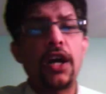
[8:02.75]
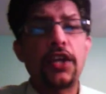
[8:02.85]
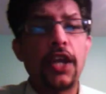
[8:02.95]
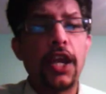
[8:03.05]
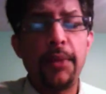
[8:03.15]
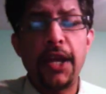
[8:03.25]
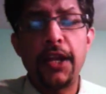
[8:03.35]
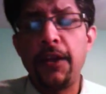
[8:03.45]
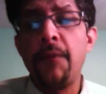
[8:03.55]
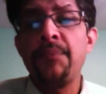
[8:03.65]
came
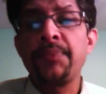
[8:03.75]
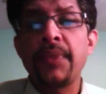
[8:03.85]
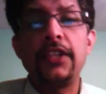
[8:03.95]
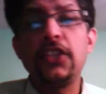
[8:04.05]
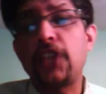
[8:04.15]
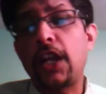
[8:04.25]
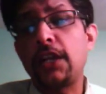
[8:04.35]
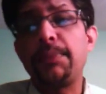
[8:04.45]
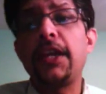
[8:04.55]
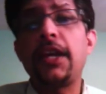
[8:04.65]
in and he
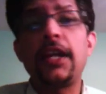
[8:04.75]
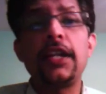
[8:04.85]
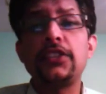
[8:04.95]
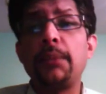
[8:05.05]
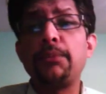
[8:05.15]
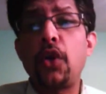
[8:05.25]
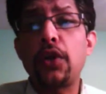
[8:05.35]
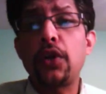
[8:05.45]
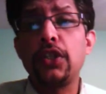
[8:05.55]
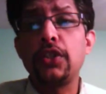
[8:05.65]
started playing, and as I'm
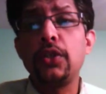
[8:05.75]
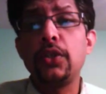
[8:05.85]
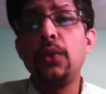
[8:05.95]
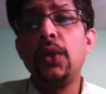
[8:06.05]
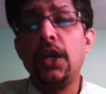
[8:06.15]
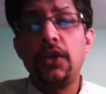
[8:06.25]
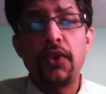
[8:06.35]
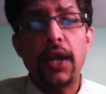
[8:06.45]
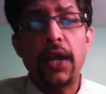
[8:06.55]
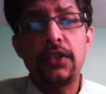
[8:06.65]
talking to you
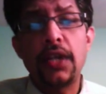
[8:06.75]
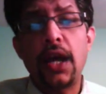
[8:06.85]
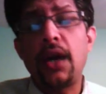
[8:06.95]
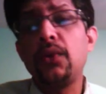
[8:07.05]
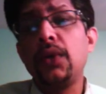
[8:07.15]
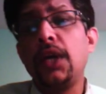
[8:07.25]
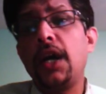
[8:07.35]
right now,